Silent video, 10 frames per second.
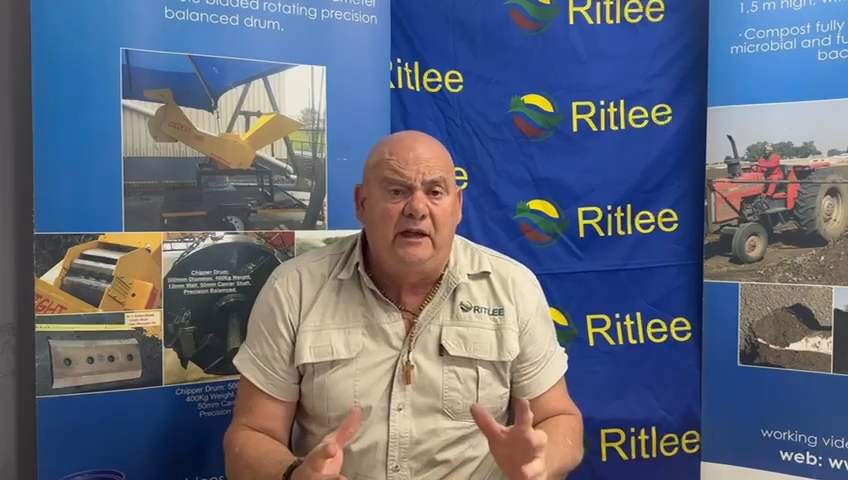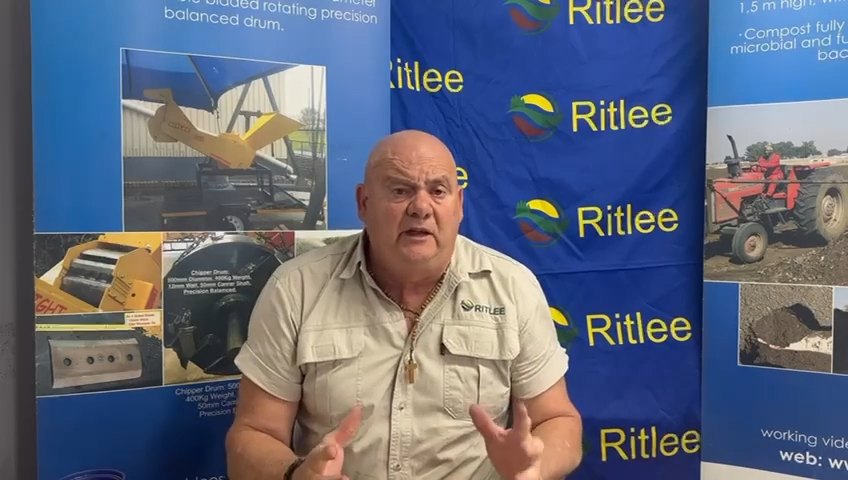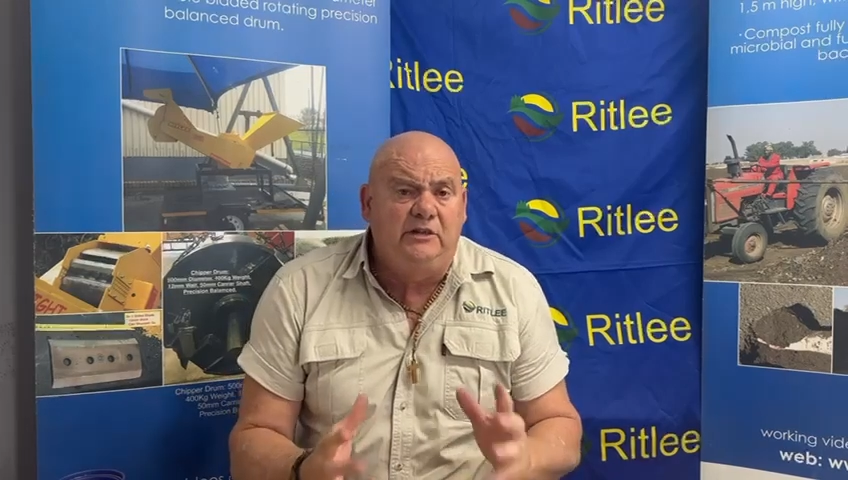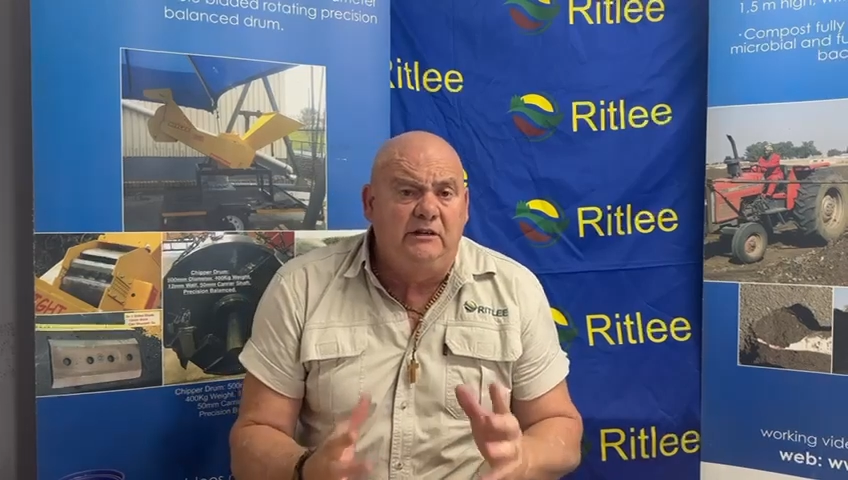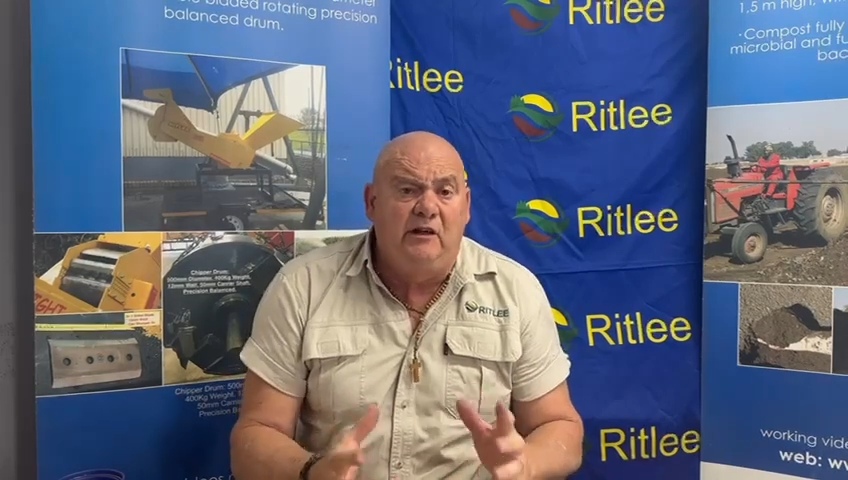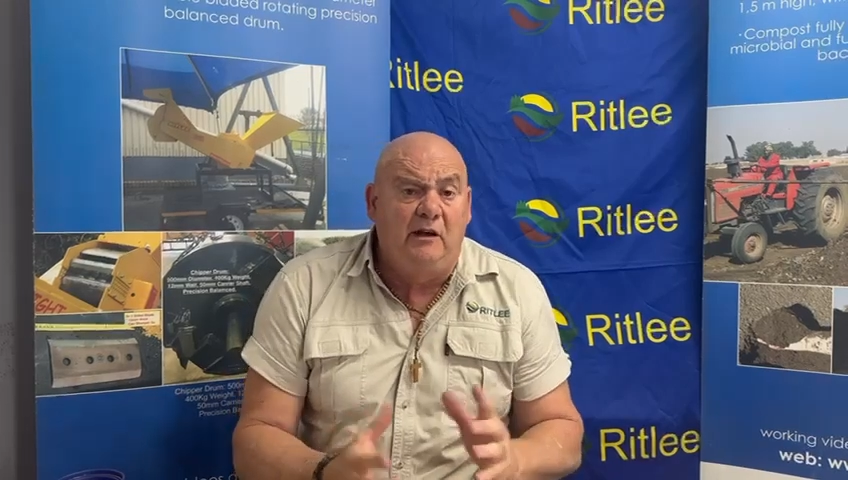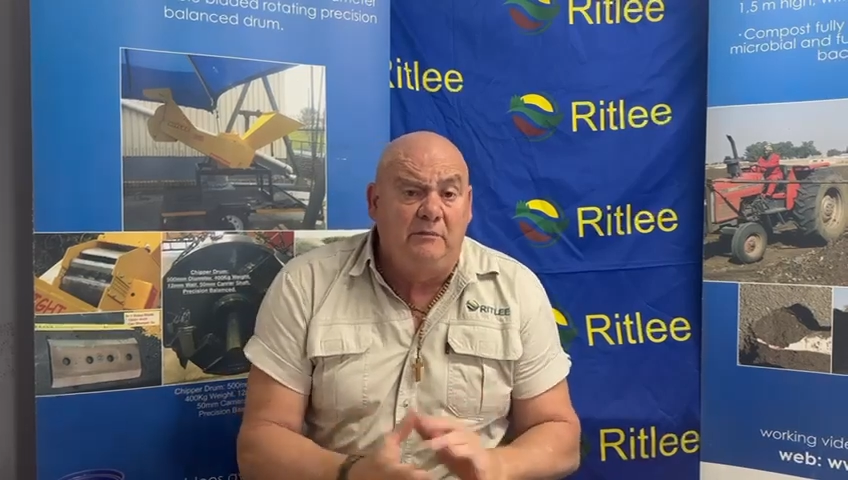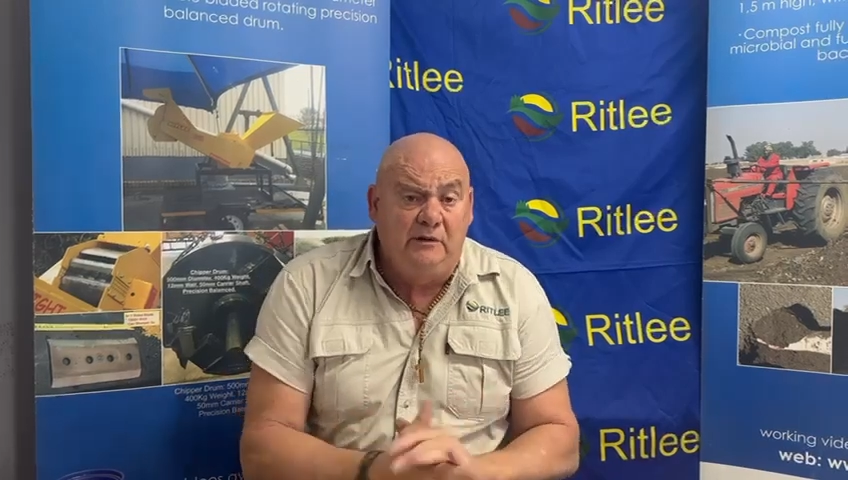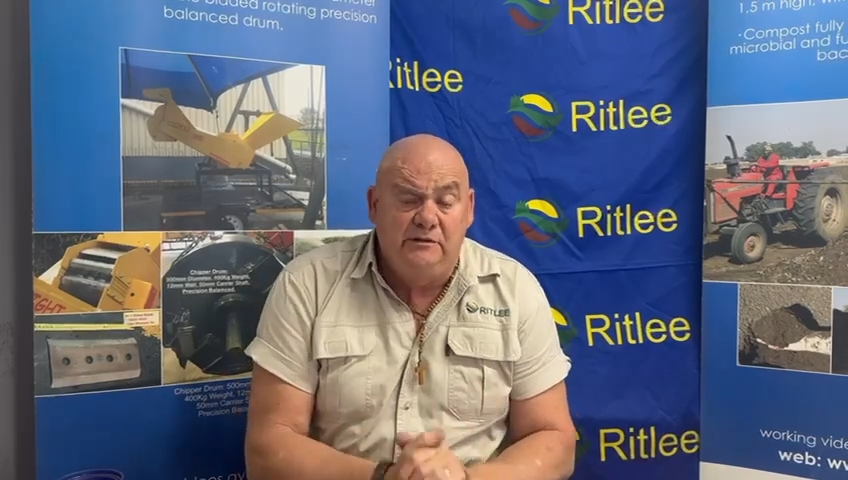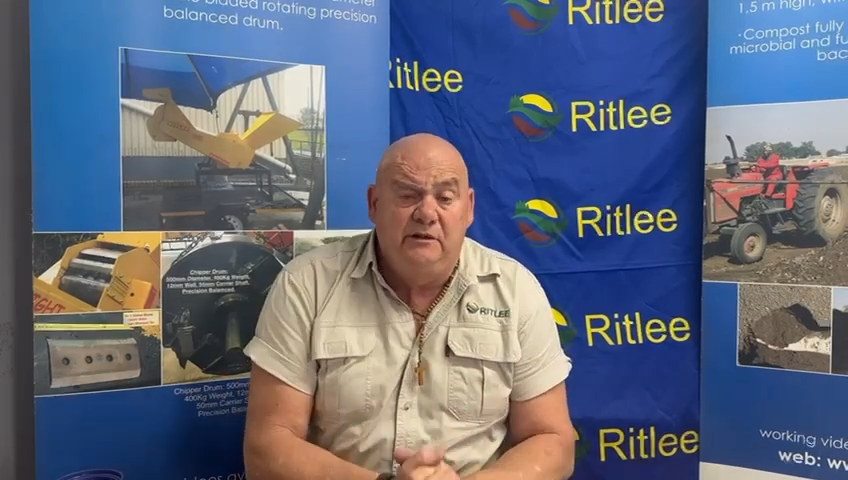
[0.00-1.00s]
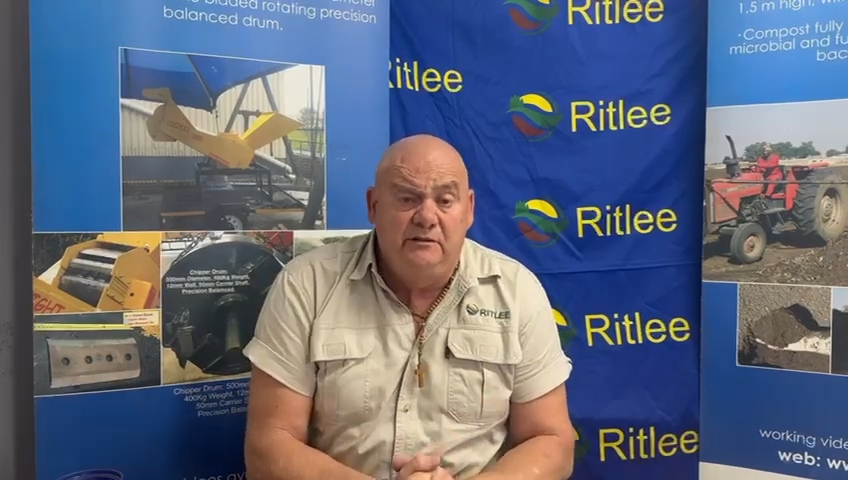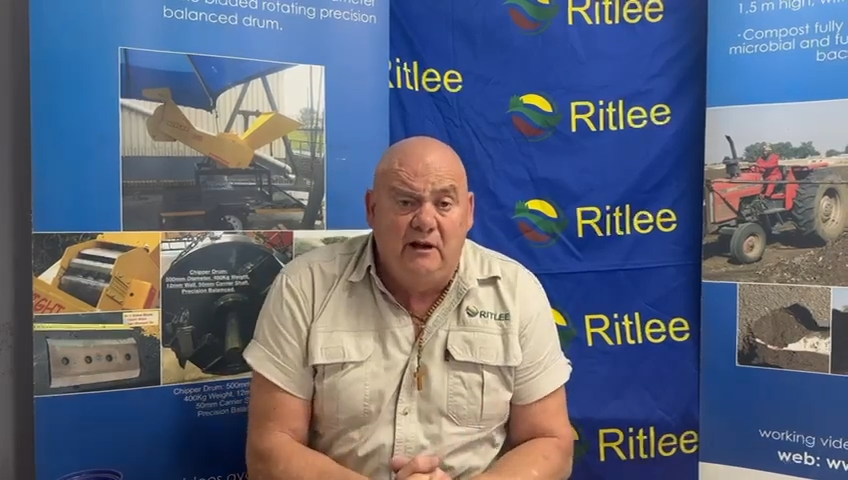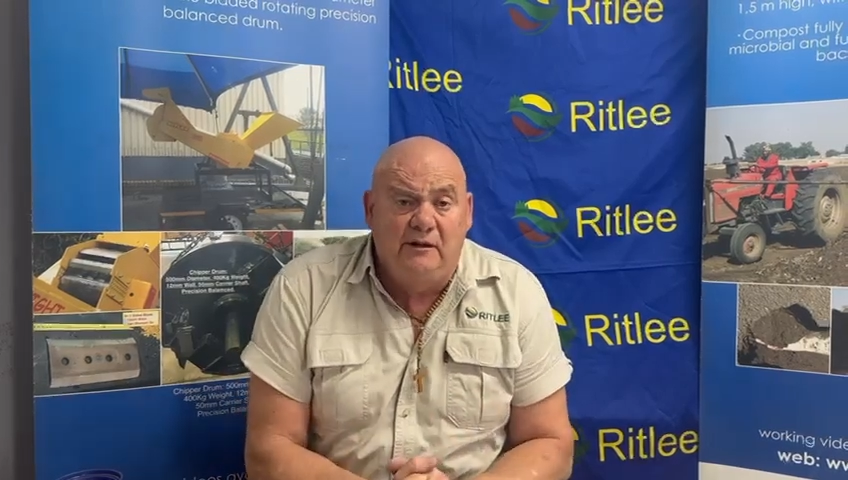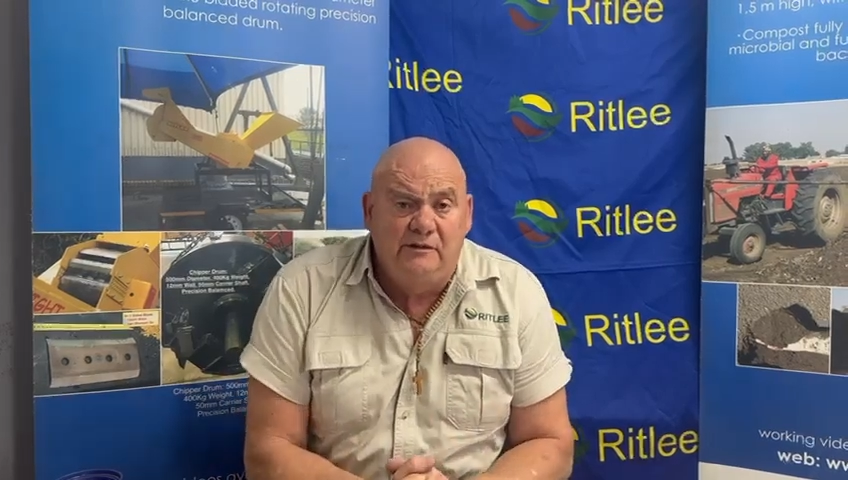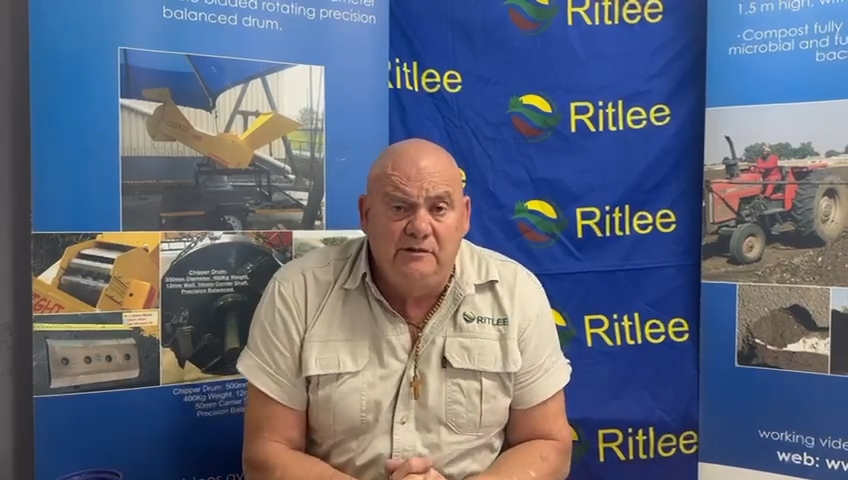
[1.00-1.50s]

actually dying because the drought